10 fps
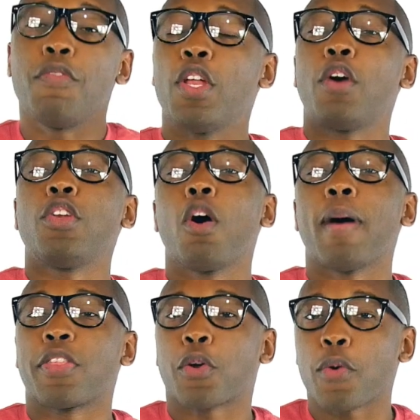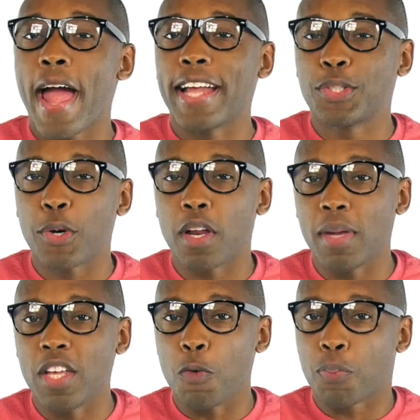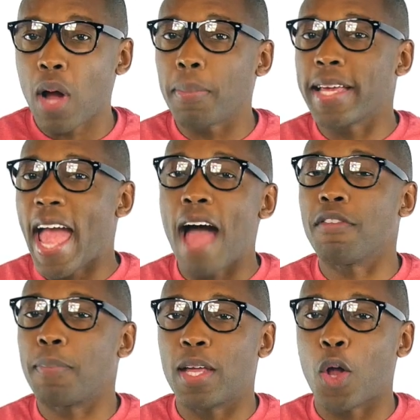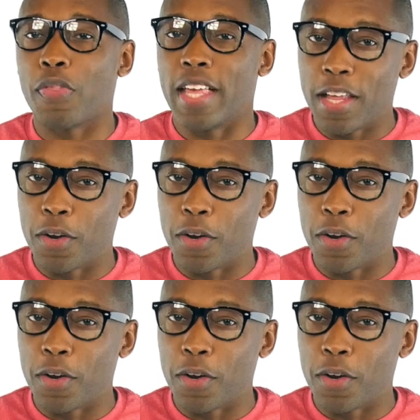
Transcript: If you don't know about the crying Jordan meme, you probably haven't been on the